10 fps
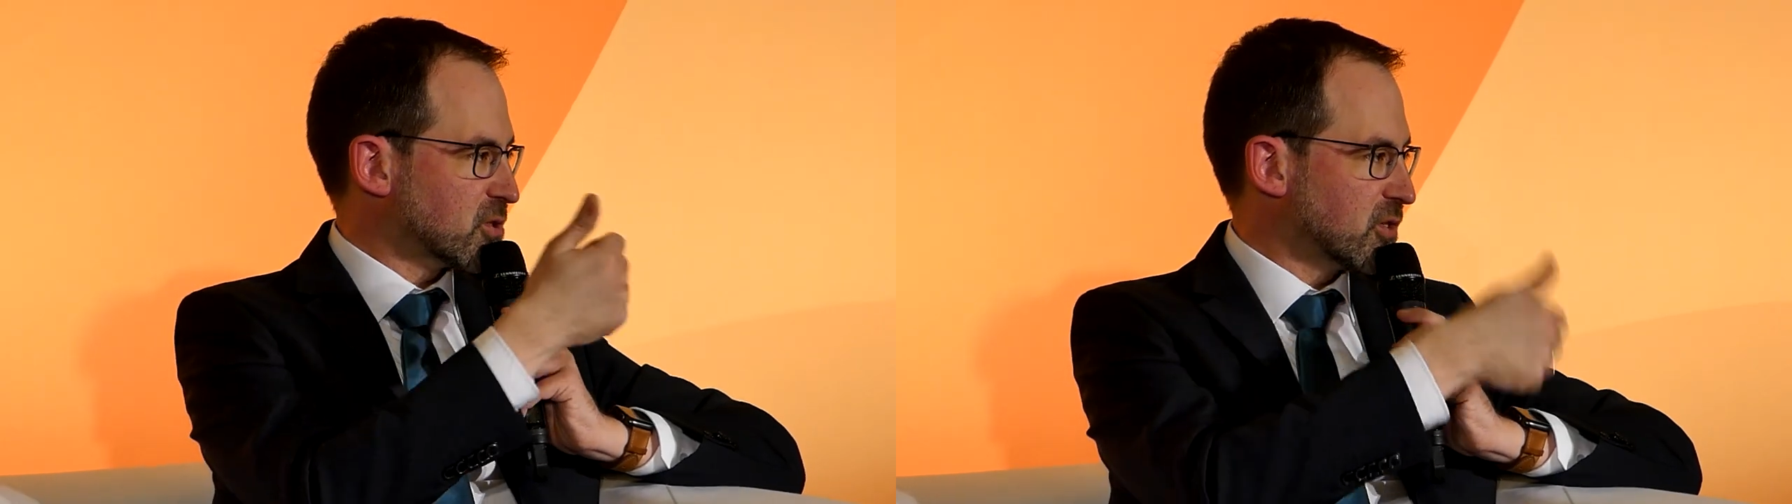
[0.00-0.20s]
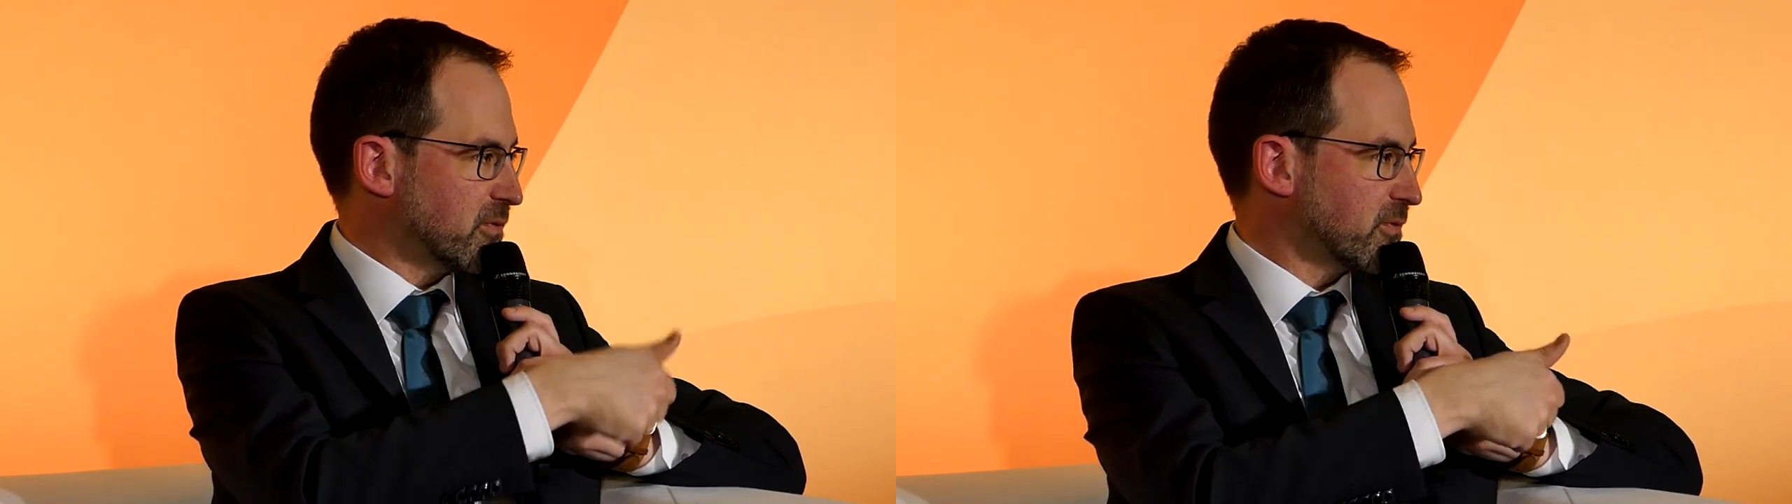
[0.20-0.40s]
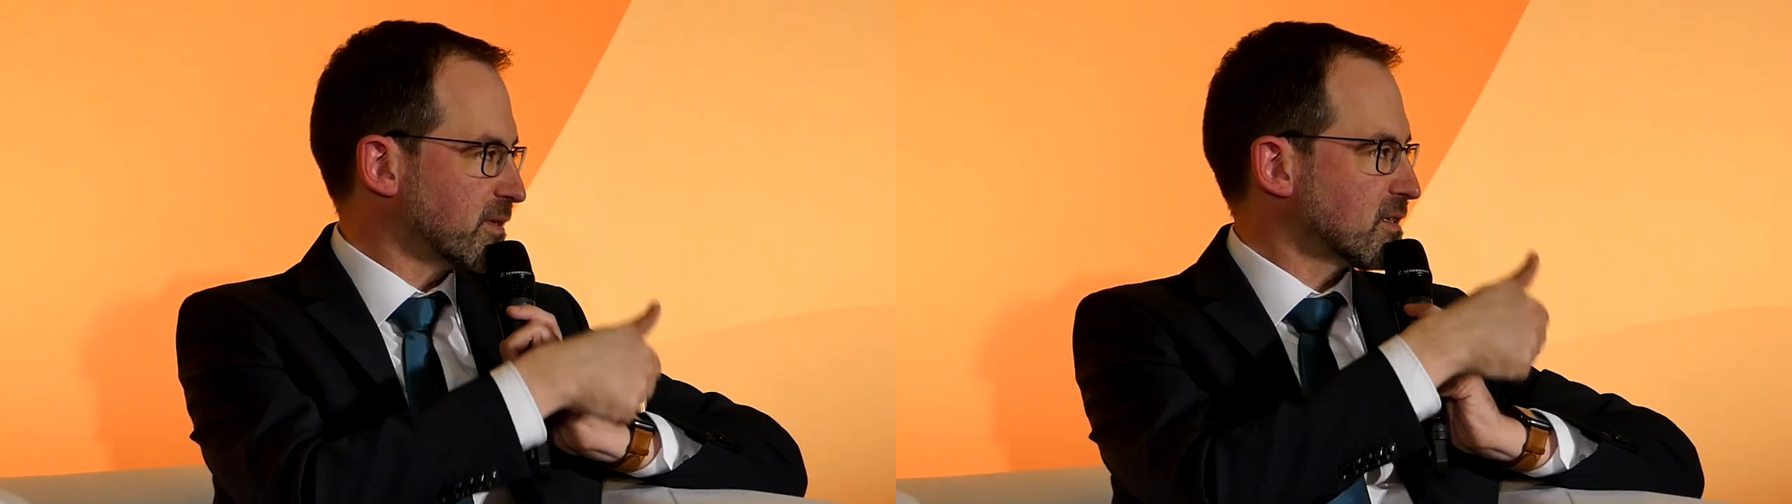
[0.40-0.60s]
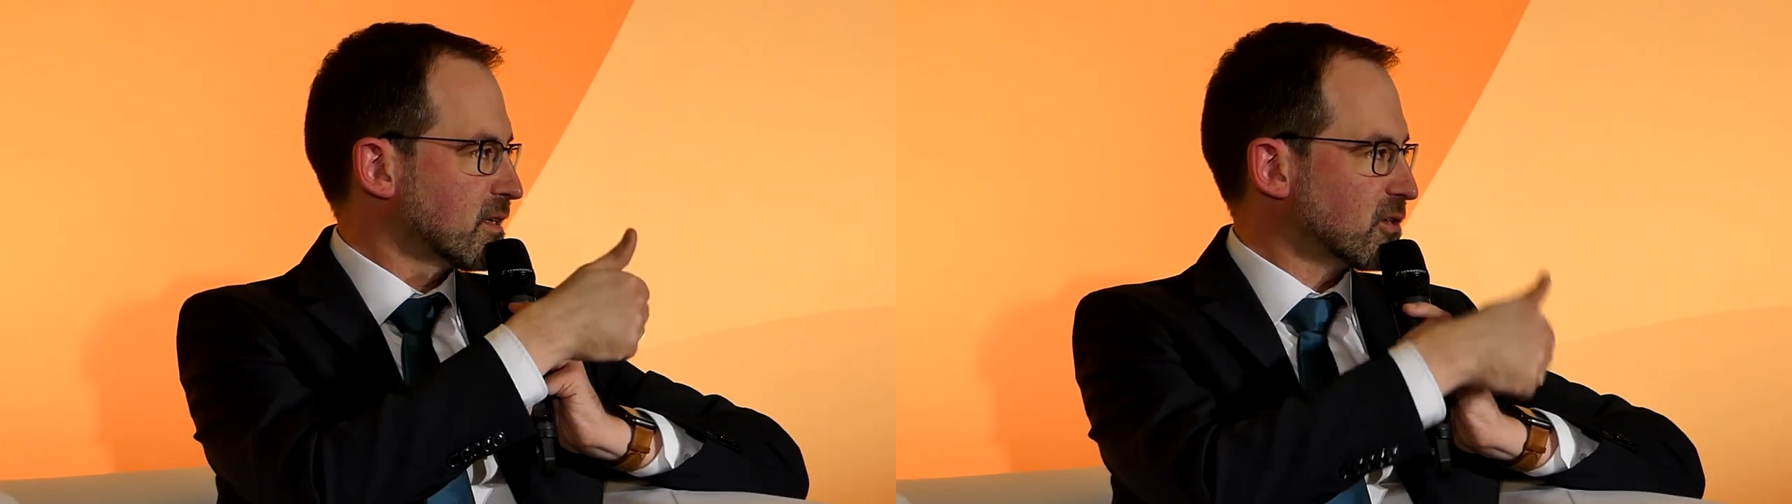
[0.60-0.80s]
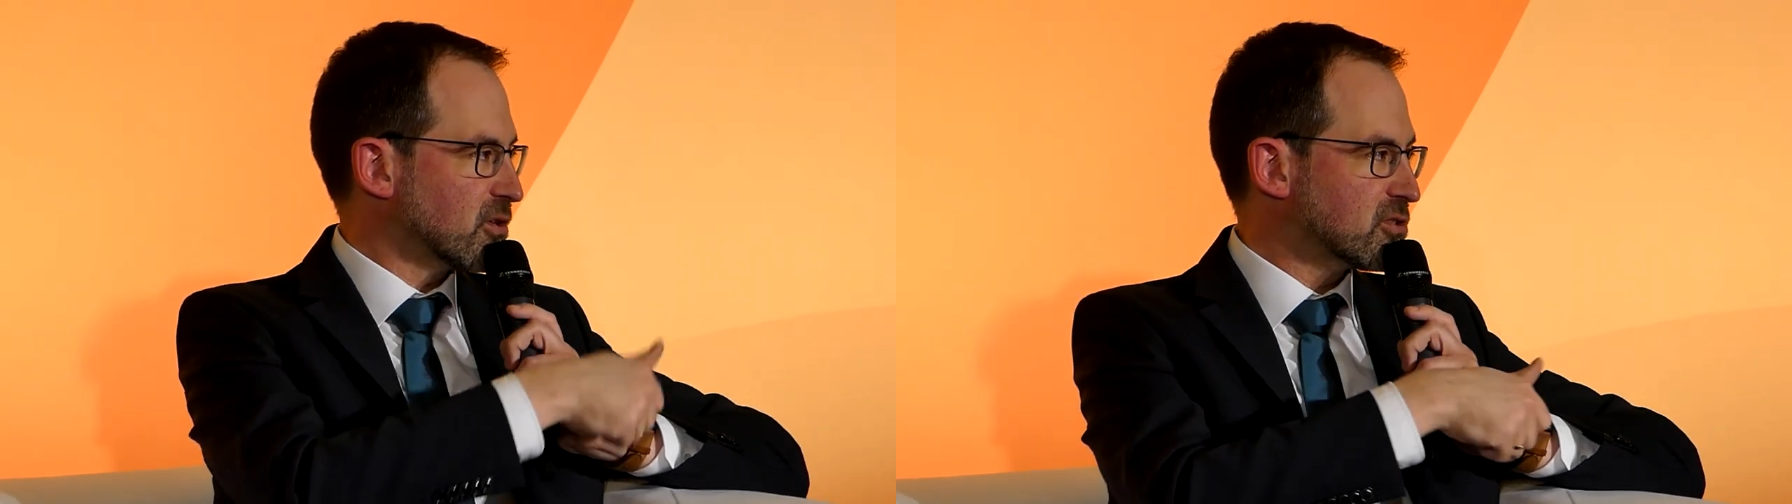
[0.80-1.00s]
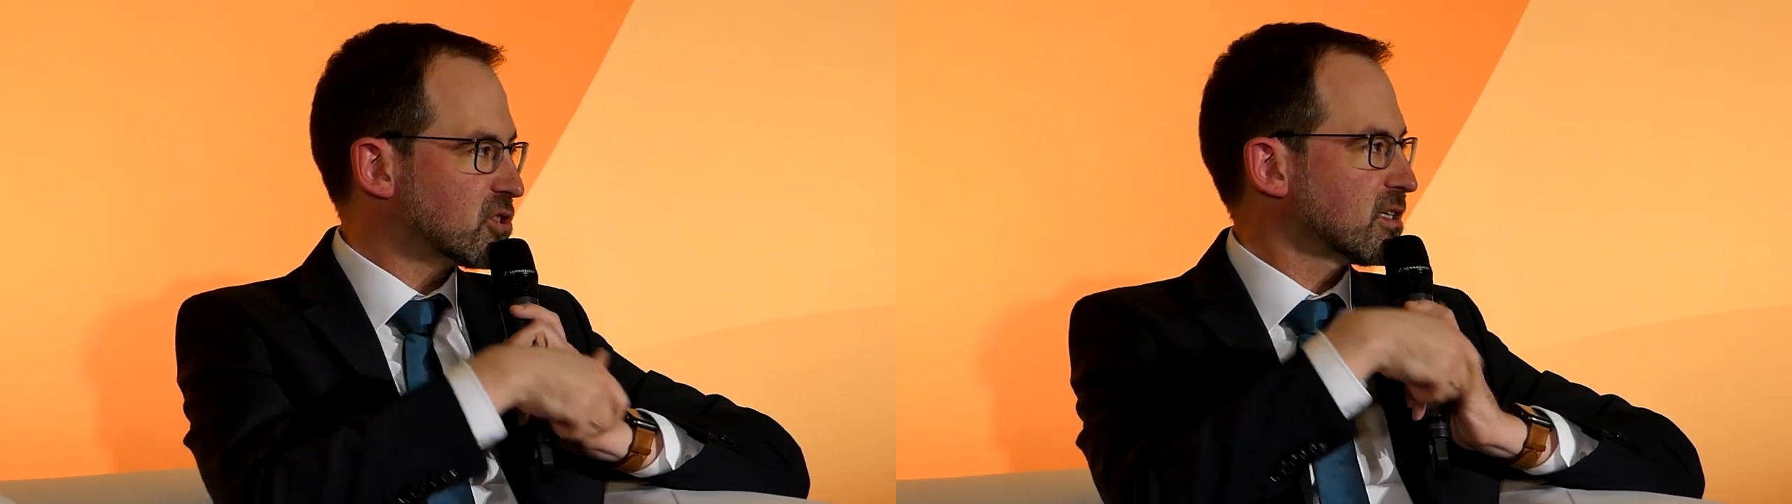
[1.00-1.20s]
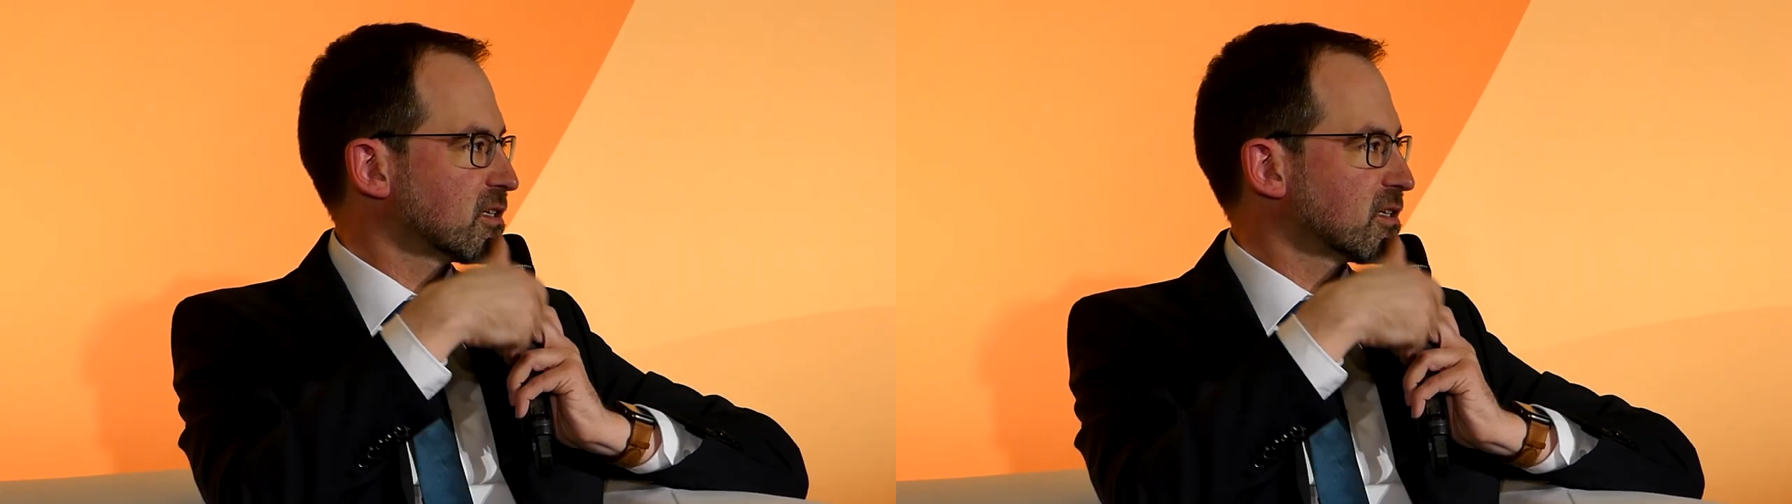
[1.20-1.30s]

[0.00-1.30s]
machinery and technology,